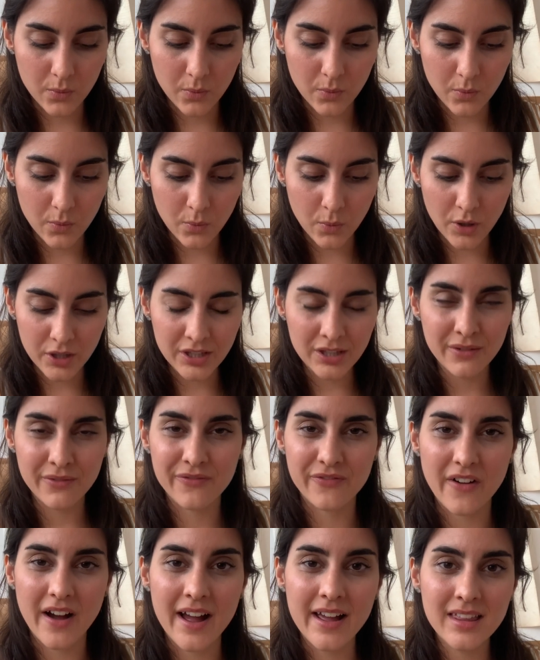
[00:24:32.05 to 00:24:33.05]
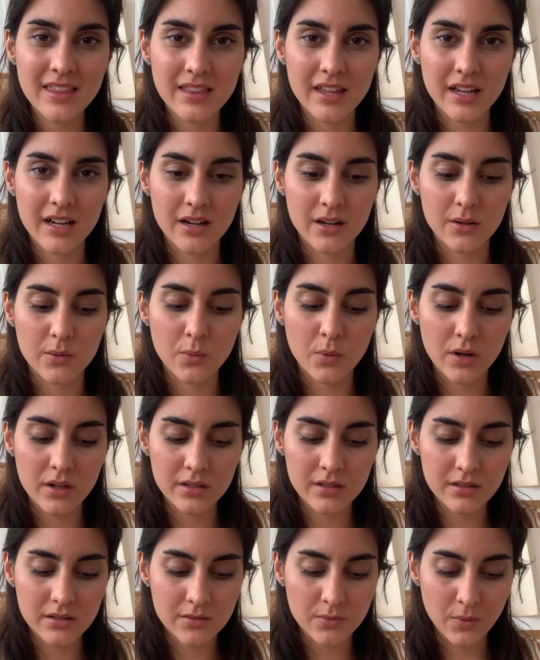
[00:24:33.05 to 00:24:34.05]
What do you find there?
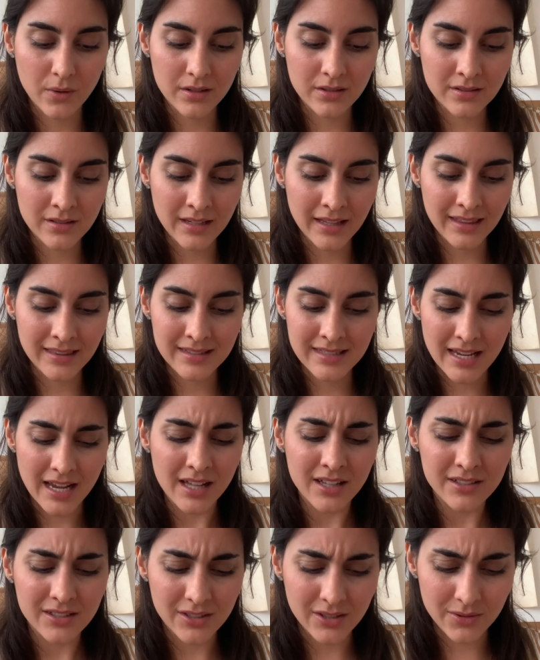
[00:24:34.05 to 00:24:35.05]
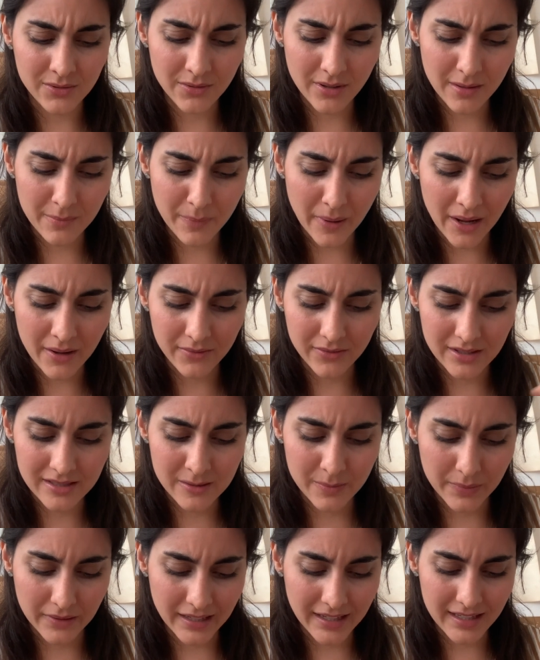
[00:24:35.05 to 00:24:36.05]
What do they tell you about this
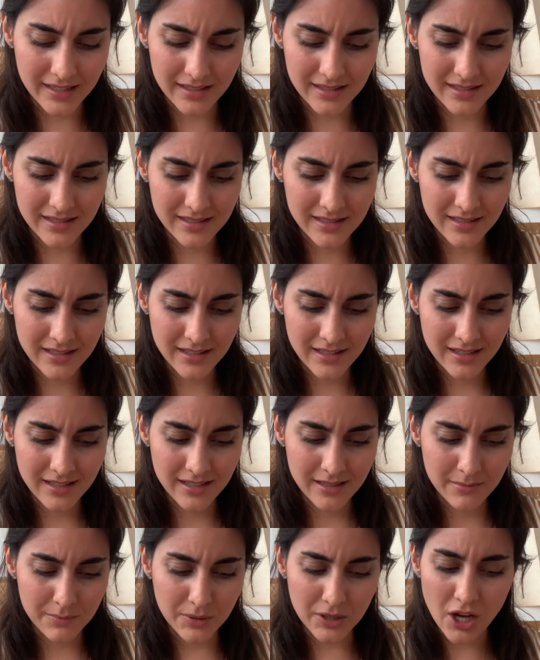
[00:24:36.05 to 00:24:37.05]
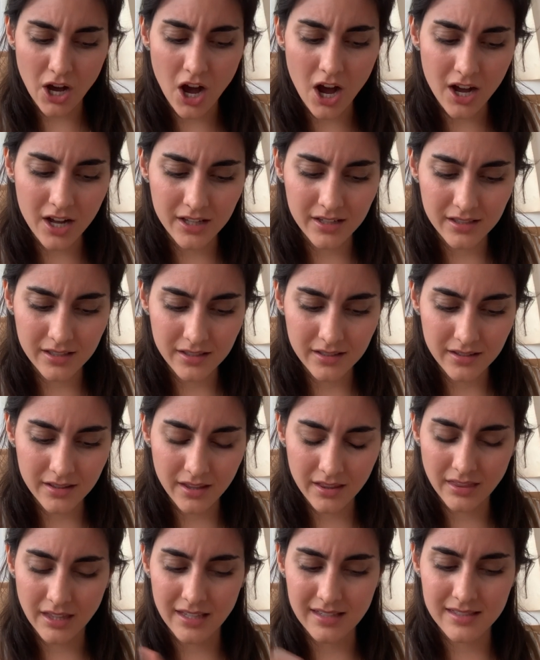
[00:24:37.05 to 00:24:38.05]
place beyond the
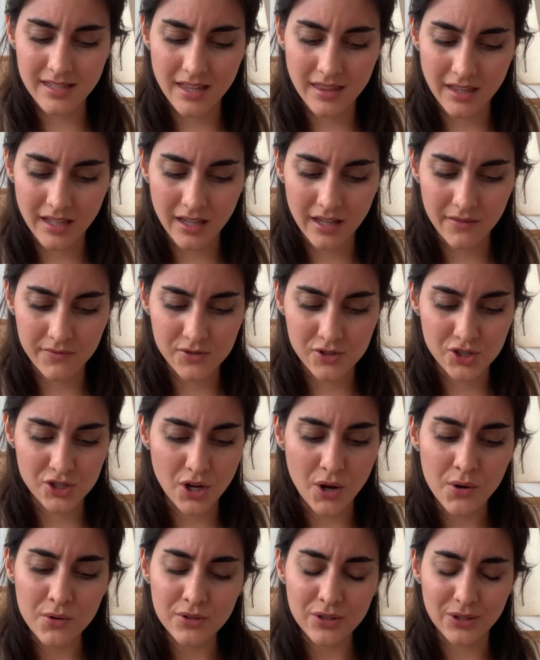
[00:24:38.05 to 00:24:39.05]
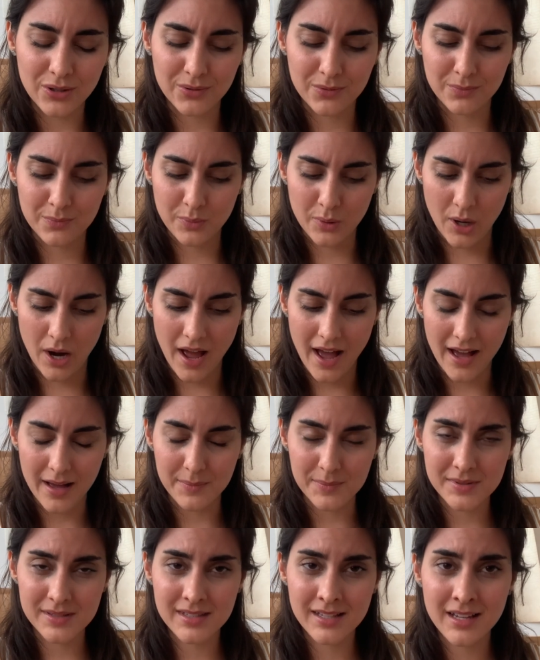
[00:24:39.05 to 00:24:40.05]
things that they have shown you,
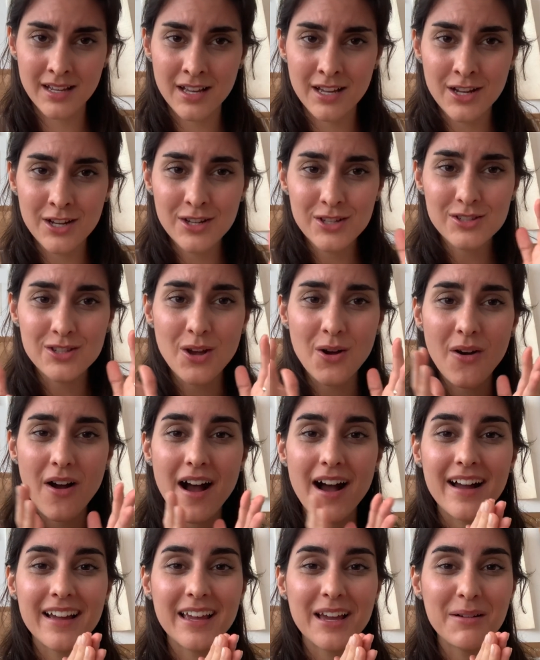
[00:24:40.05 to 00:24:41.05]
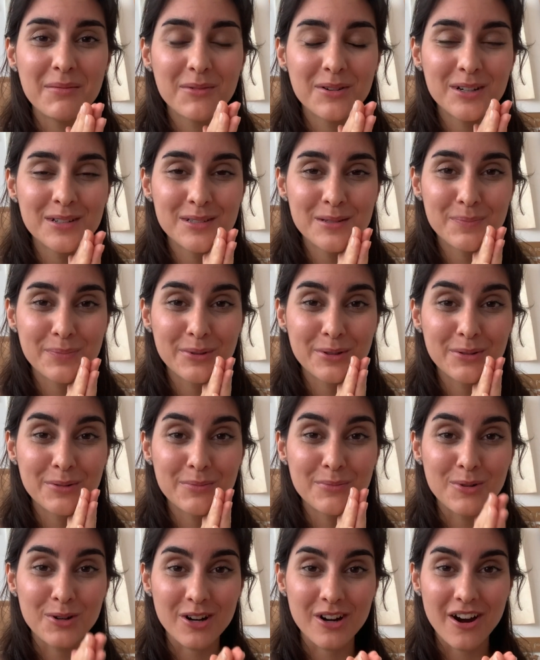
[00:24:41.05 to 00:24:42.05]
perhaps? So I am going to pull
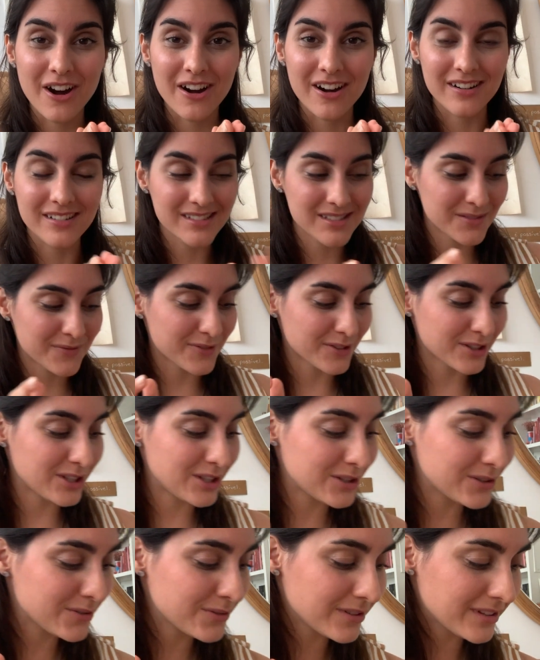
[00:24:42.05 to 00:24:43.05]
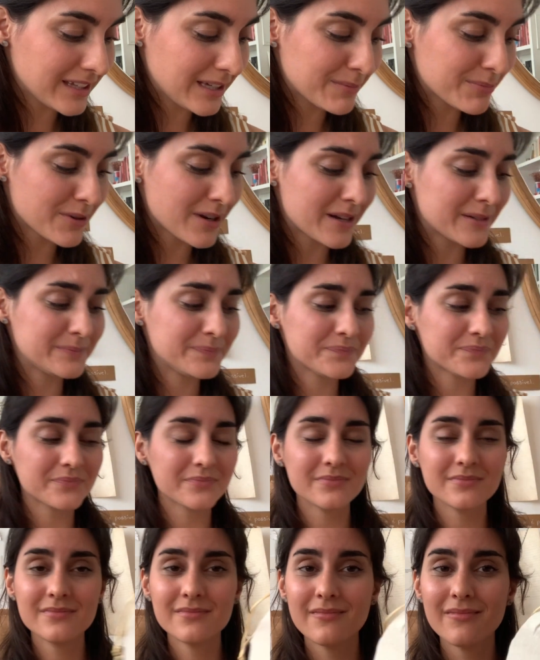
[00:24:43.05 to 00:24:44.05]
more cards for you, Libra,
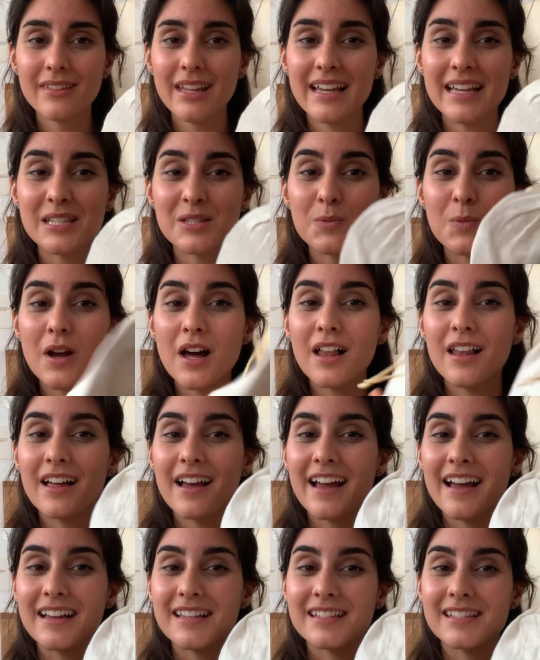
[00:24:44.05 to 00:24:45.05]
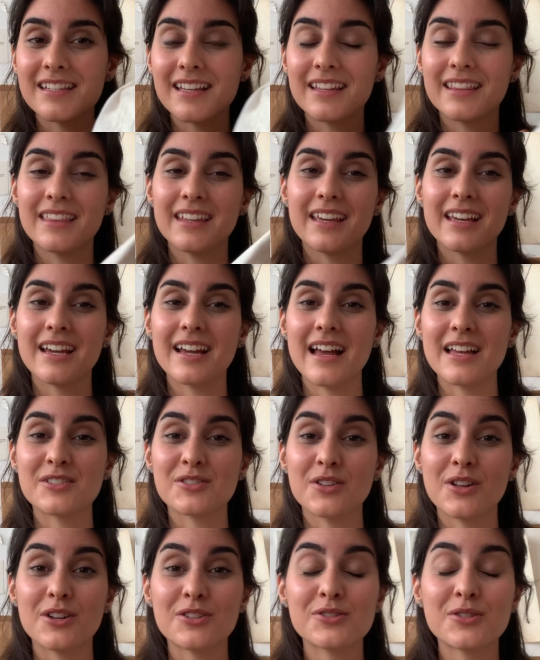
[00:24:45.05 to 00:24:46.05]
as well as the
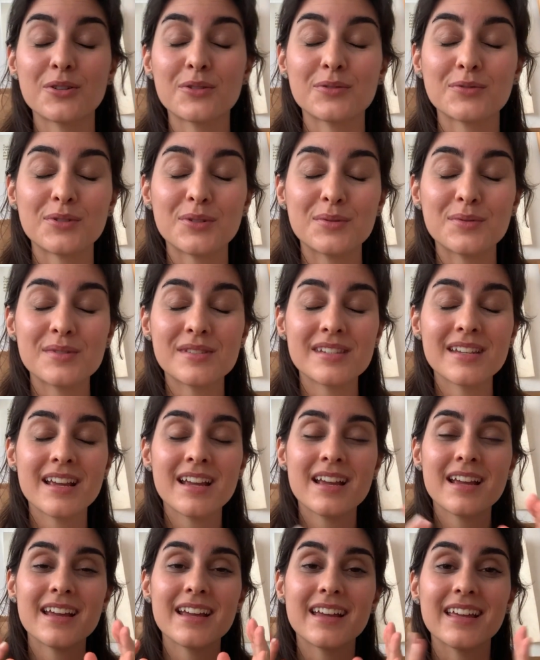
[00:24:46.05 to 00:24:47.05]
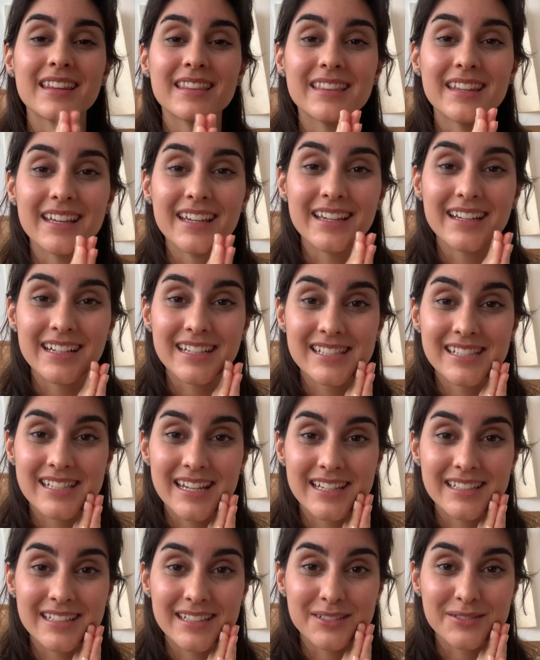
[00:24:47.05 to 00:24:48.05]
astrological runes in the
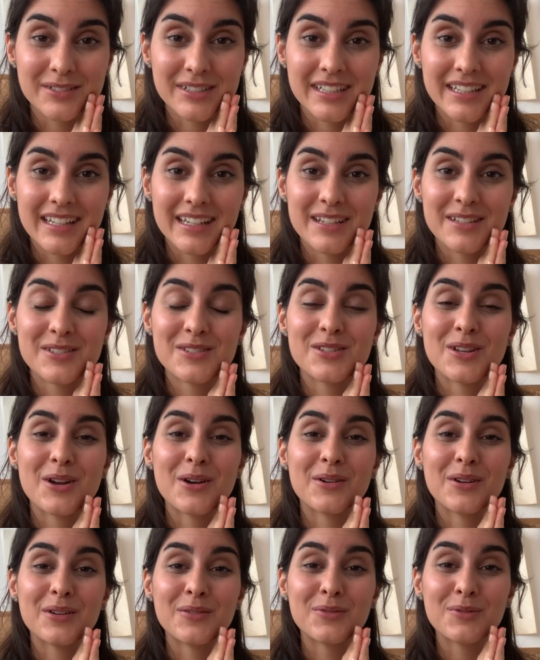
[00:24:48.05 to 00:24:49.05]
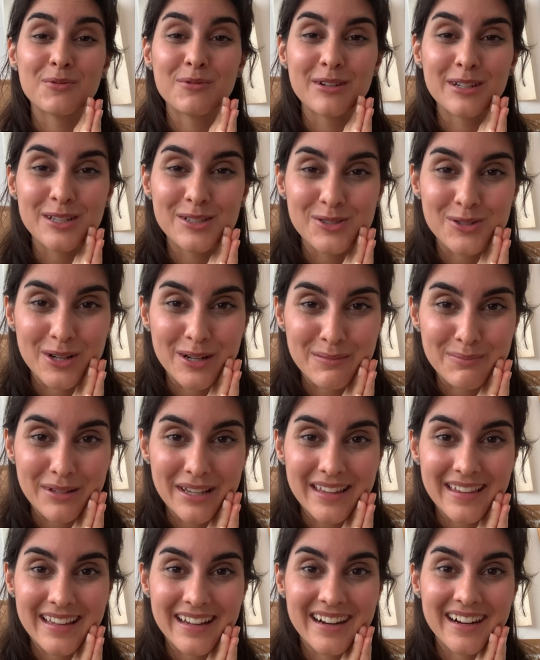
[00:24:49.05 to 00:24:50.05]
extended reading. So if you want to join me
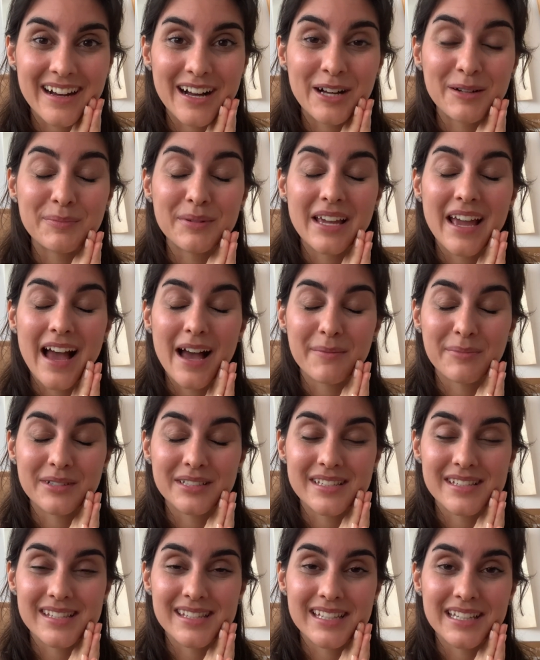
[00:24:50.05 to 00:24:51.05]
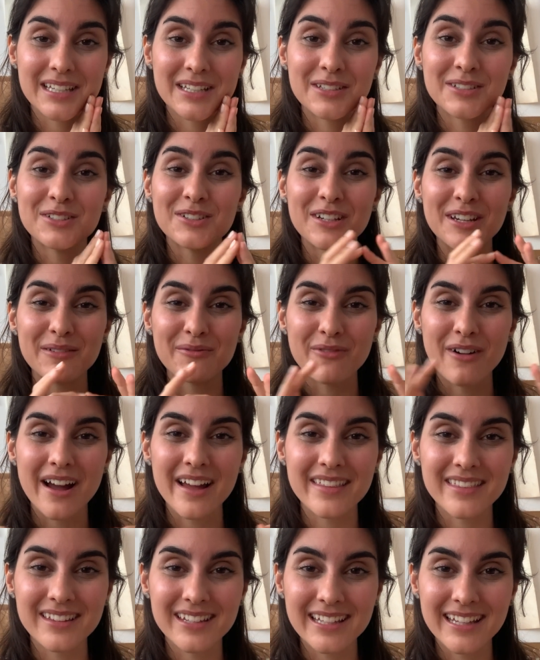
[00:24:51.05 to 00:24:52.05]
there, I'll be happy to see you. You can
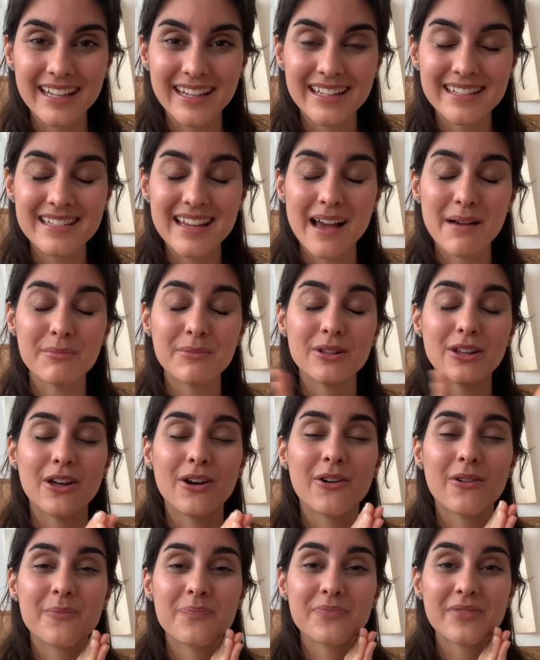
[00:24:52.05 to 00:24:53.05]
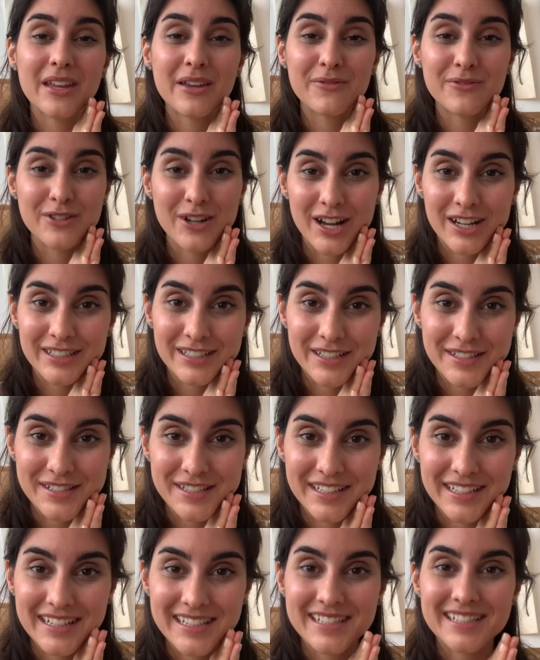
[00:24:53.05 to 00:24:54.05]
find the link down below. If not, I'll see
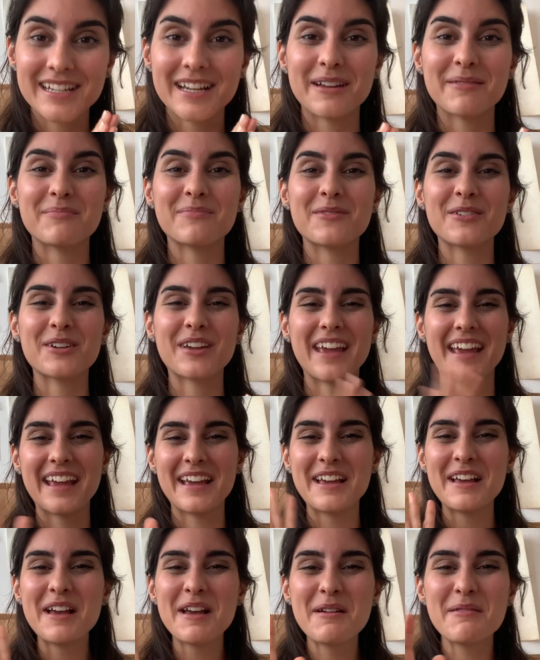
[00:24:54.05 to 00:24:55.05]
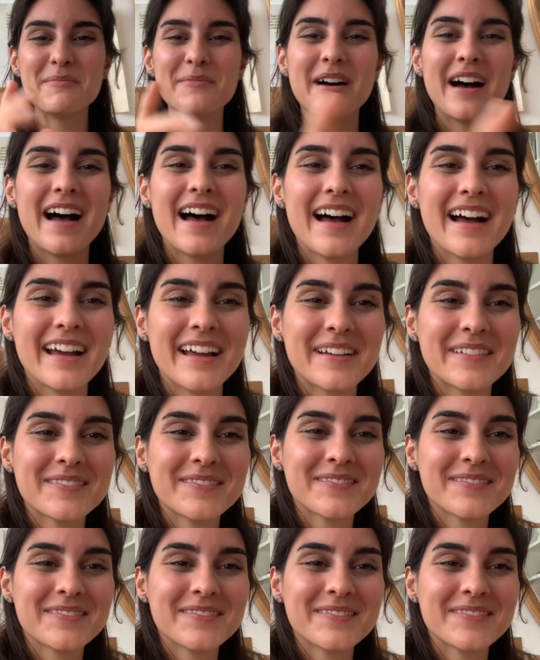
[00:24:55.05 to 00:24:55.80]
you next time. Okay. Bye.